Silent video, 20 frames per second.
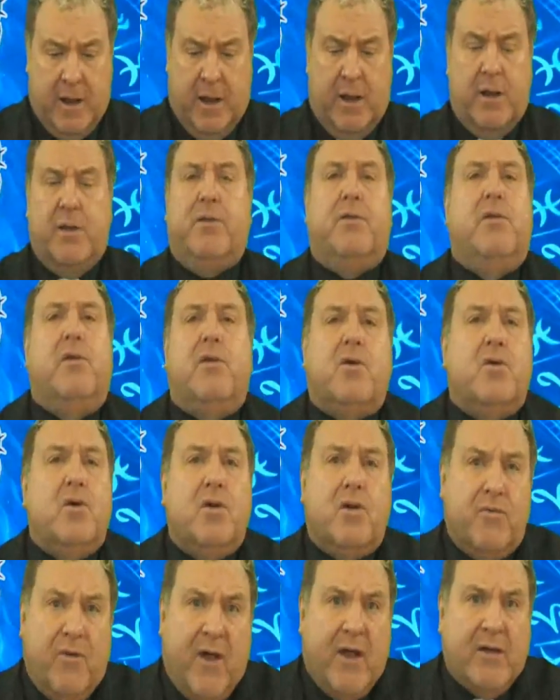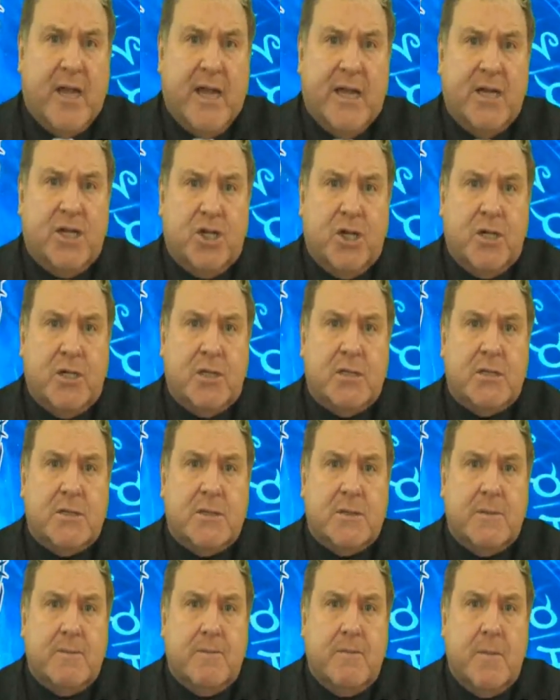the good
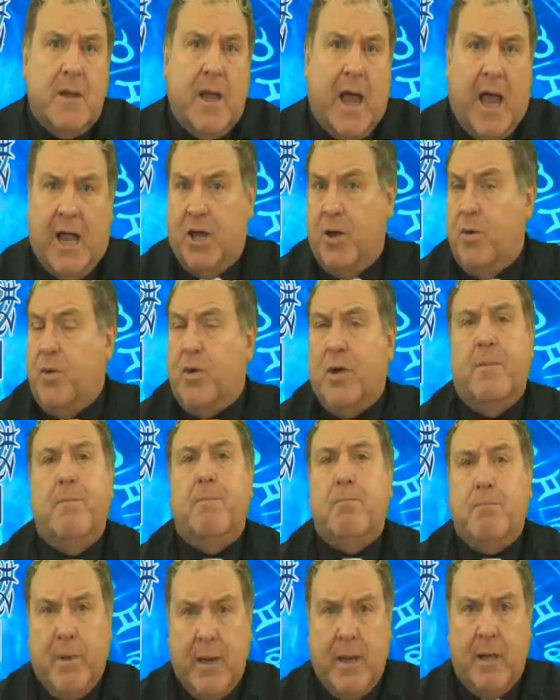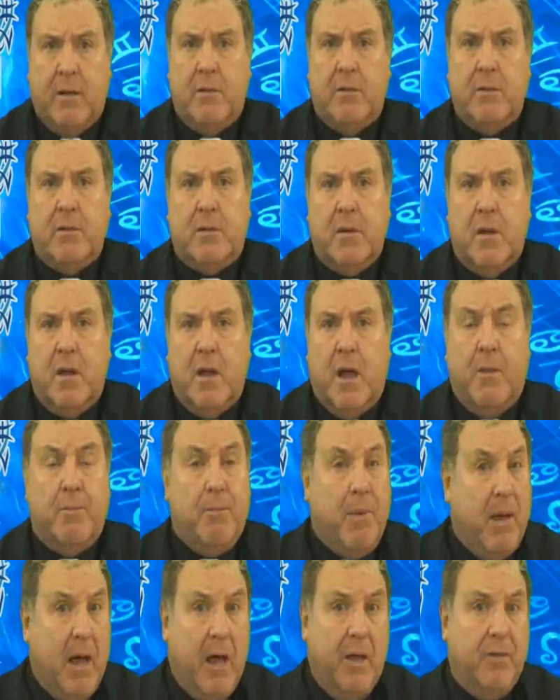foundations, and you can build a
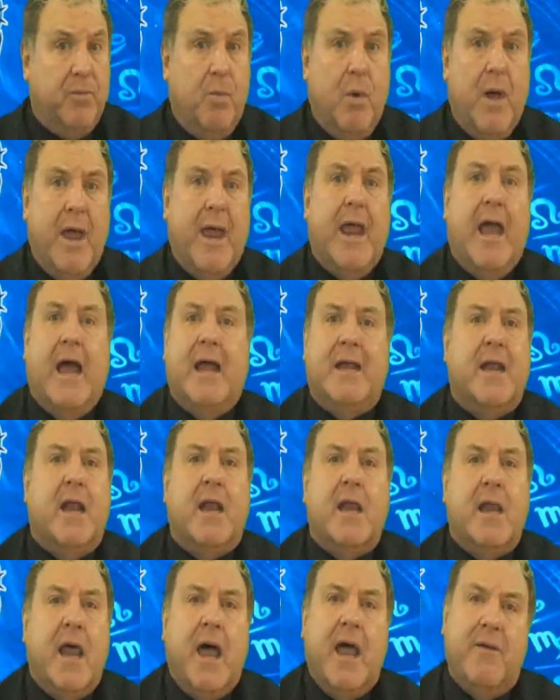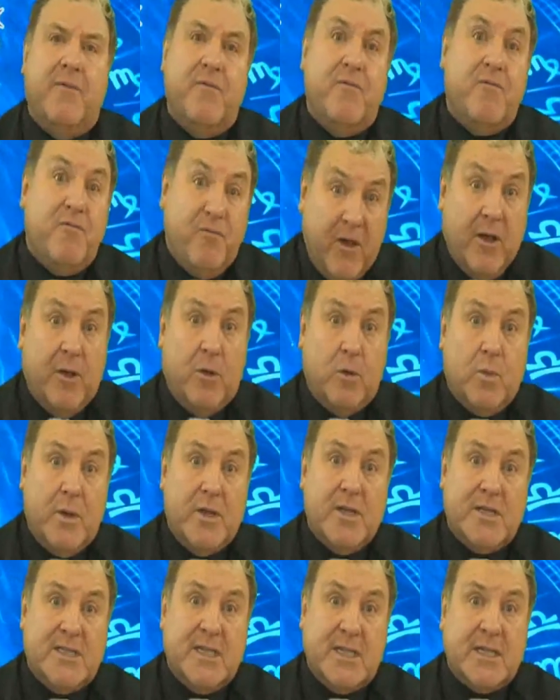pathway and a life filled
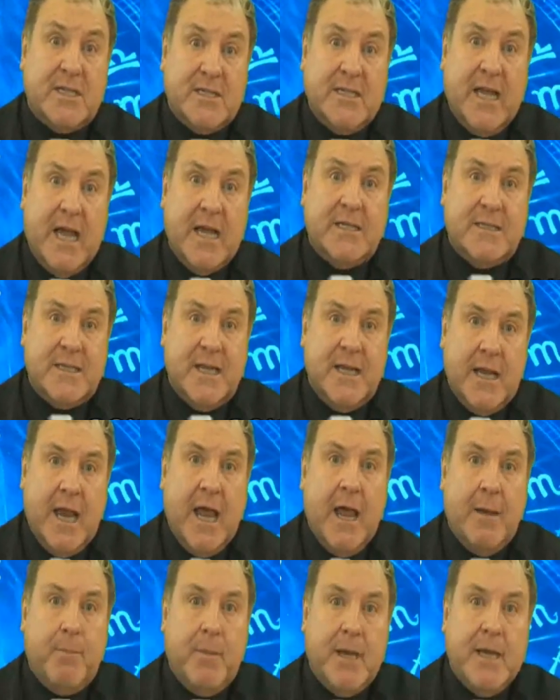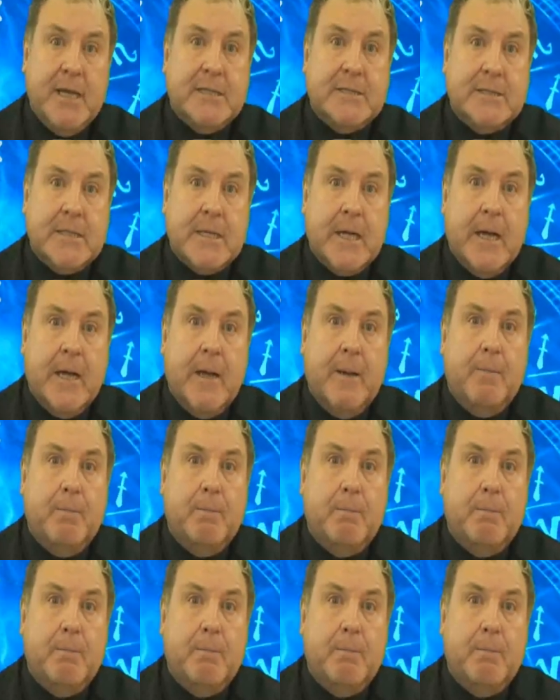with success and happiness to come.